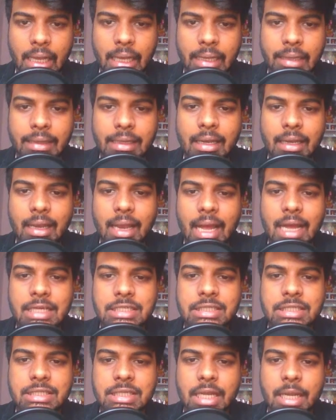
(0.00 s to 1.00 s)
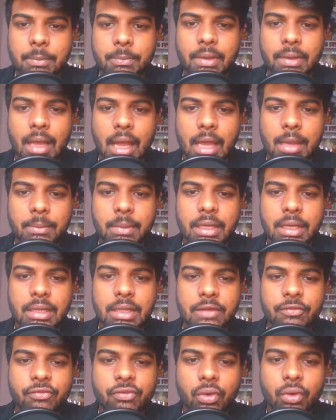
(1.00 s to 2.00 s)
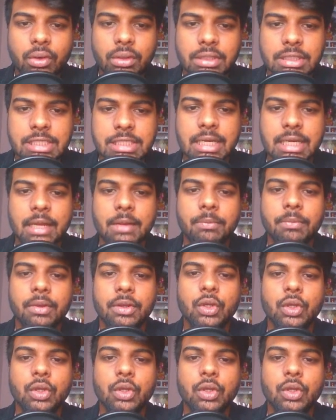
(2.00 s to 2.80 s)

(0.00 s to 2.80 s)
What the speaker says: in the last step, in the 4th step,